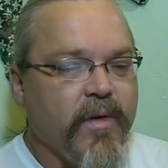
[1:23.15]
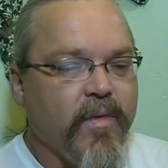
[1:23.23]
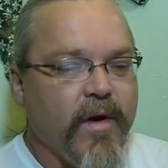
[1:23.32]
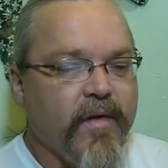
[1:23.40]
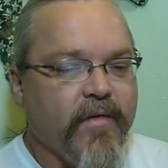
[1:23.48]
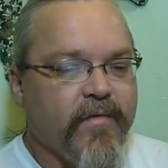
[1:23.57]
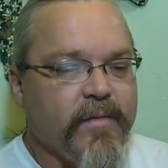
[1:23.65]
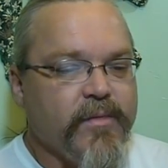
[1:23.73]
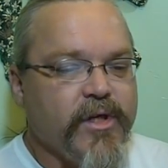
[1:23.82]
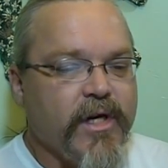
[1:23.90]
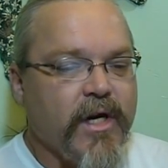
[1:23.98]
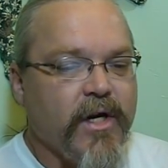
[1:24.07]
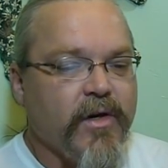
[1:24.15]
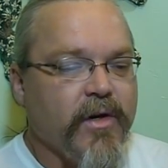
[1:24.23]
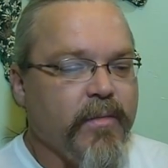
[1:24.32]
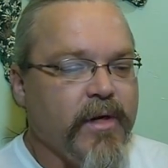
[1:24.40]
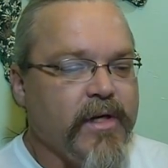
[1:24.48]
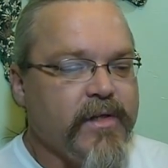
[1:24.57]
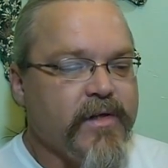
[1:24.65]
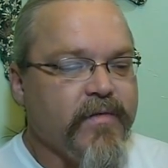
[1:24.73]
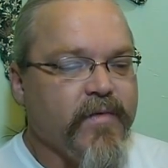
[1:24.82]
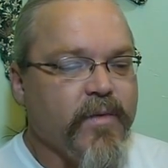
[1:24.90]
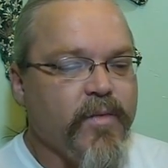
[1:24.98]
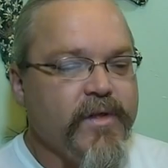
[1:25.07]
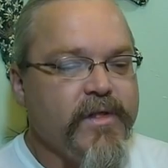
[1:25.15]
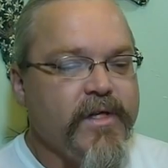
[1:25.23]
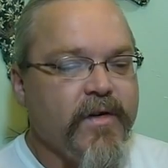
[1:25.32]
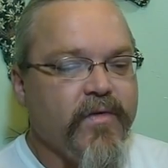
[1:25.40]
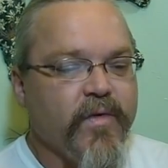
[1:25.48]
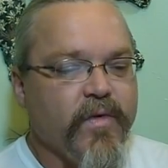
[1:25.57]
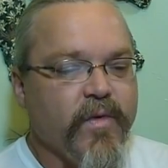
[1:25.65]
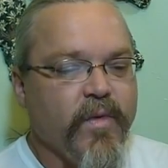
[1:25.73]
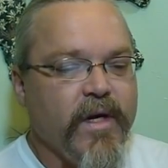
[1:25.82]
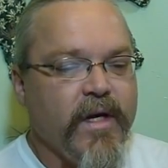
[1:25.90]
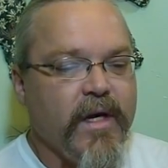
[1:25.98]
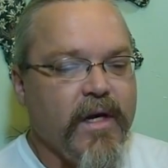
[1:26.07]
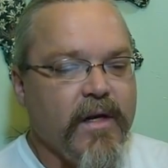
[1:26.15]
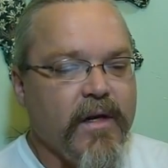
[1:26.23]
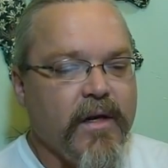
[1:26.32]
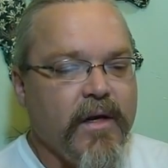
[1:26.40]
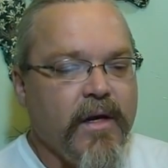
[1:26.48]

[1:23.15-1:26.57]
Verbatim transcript: weather from Chicago to Boston from Wednesday through the weekend.